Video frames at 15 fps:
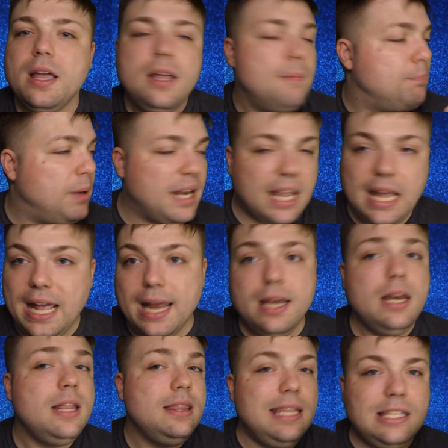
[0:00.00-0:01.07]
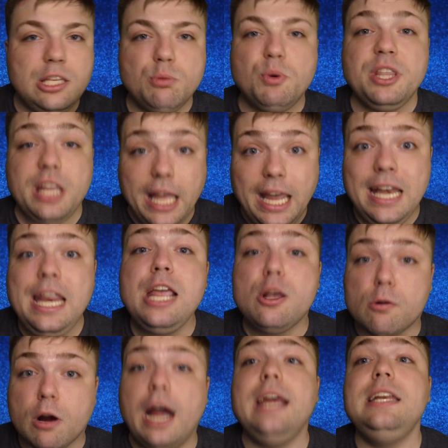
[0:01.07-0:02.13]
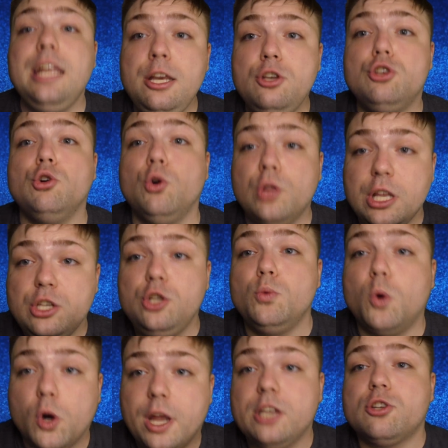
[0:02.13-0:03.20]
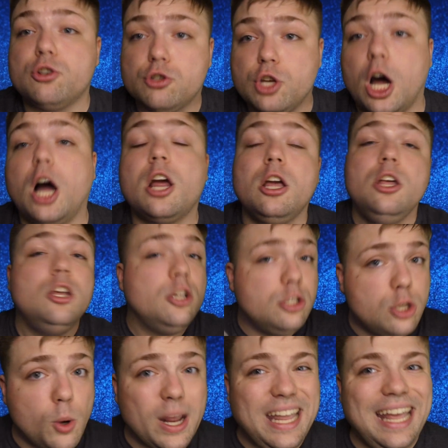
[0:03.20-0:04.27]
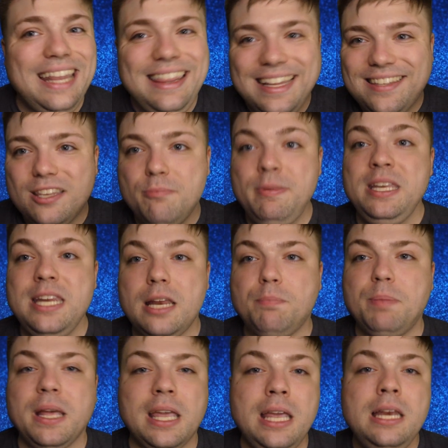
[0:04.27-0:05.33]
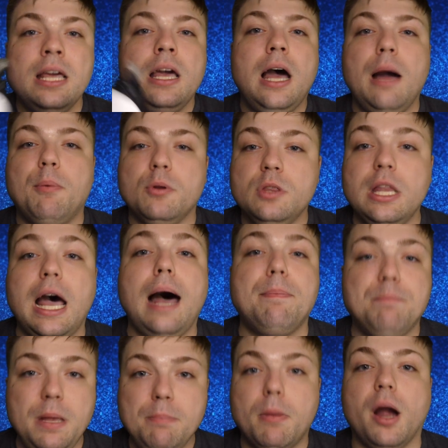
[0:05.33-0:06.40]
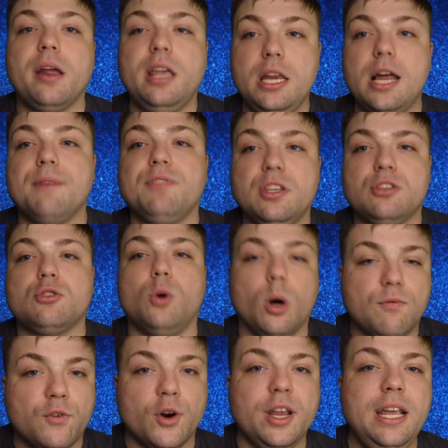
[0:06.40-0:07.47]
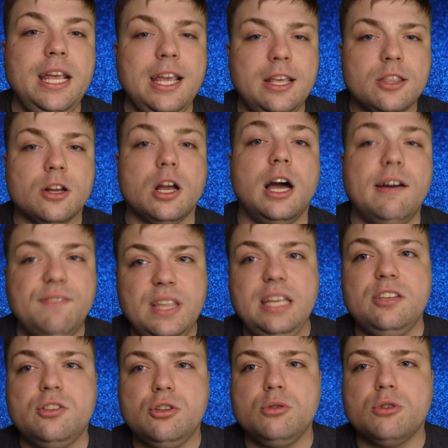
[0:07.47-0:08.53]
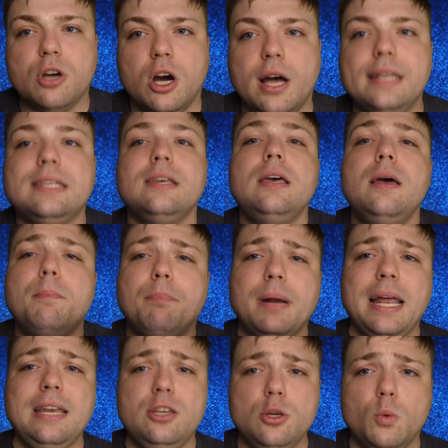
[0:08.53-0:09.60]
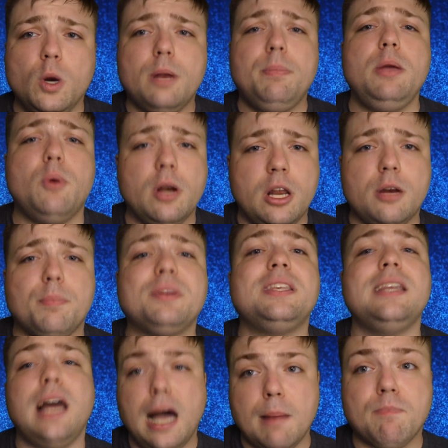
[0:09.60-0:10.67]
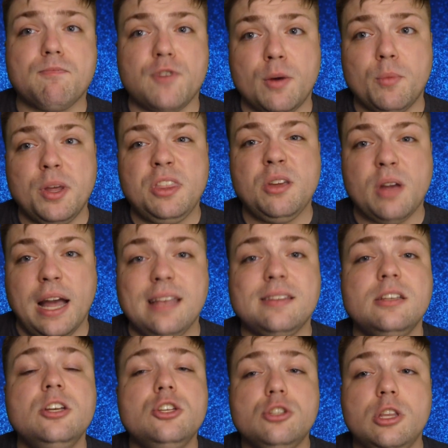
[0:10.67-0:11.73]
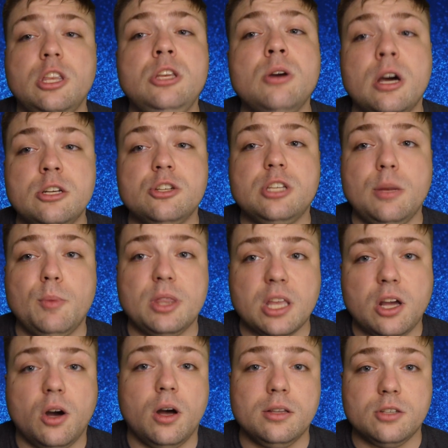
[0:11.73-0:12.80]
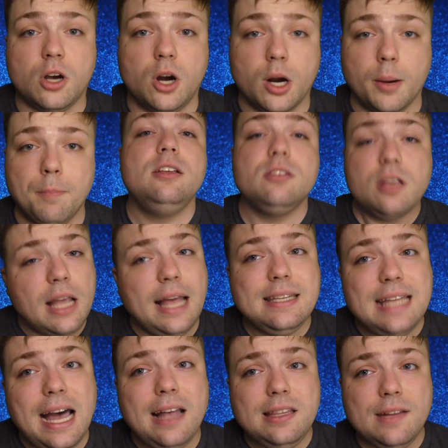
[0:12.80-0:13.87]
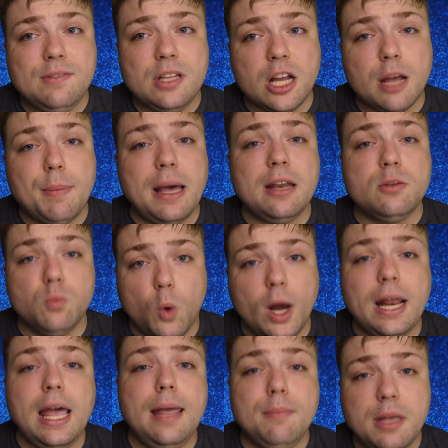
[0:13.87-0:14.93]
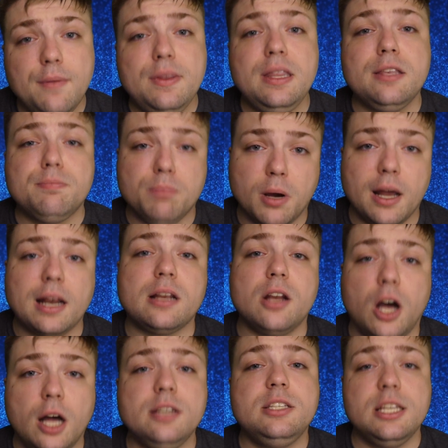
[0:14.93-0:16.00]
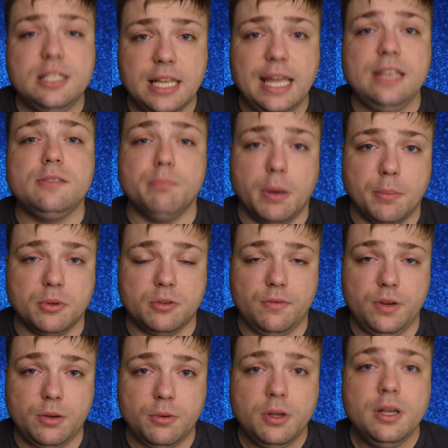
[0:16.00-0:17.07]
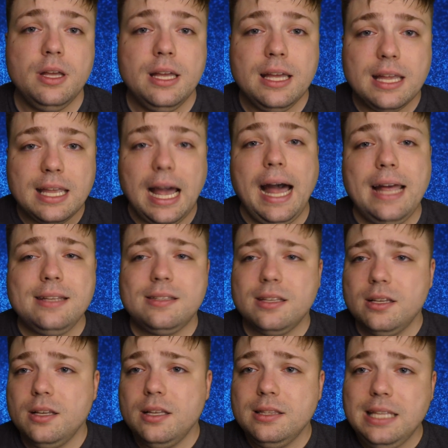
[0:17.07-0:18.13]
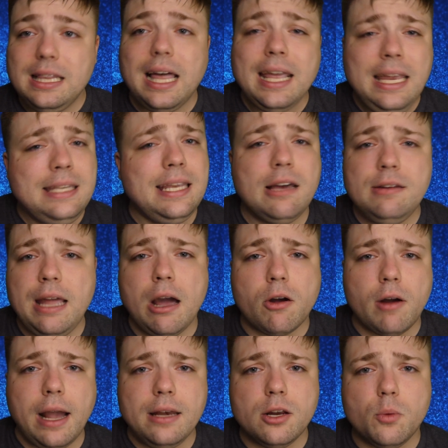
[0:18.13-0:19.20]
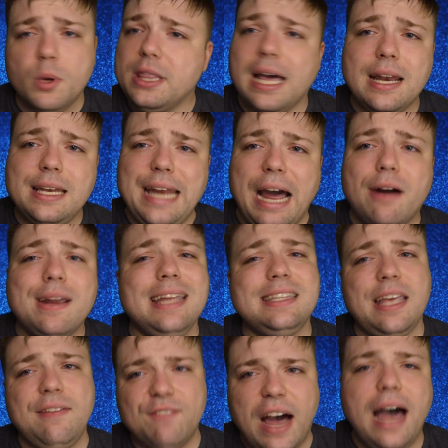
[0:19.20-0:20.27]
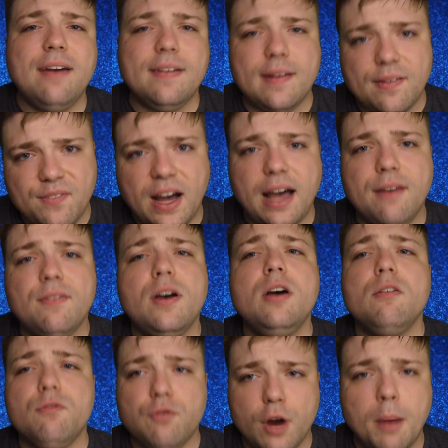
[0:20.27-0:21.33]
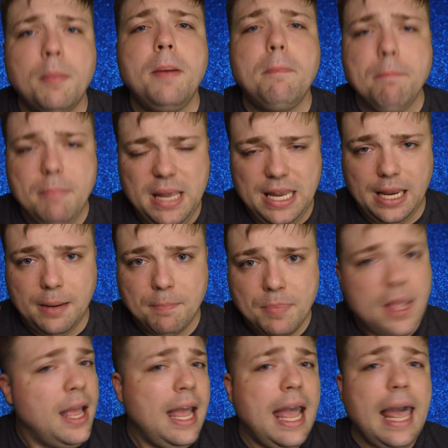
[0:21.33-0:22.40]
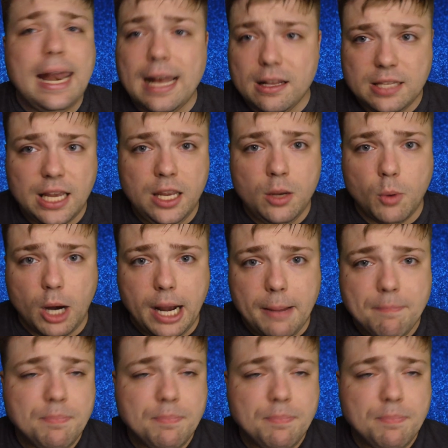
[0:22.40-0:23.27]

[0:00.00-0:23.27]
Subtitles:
But again, this is with any grinding tool that you will get your dog. So again, this is me nitpicking. I will not be marking off the score for either of these two cons, but I do want to be 100% upfront with you guys so that you understand what the cons are. So guys, now what I have to talk about is what I am giving this product on today's Mumbles review. Guys, the LuckyTail nail grinder, without a doubt, gets a 5 out of 5 from me. And I'll tell you why.